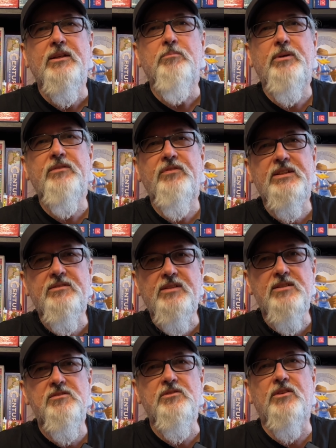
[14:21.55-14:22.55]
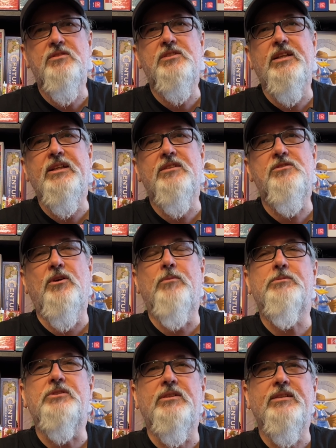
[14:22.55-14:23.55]
But if it does not say it's
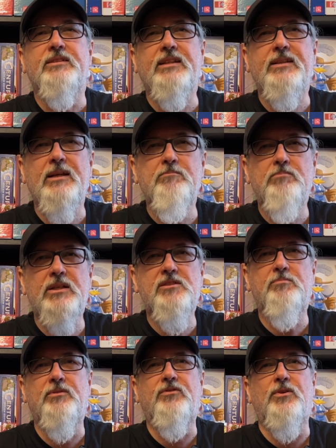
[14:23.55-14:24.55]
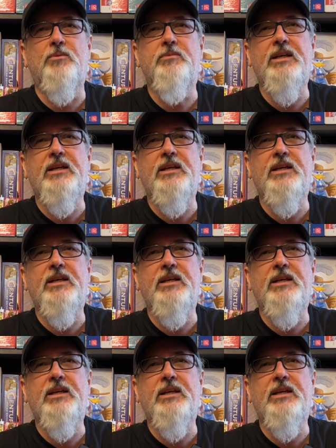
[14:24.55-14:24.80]
optional, then they must perform the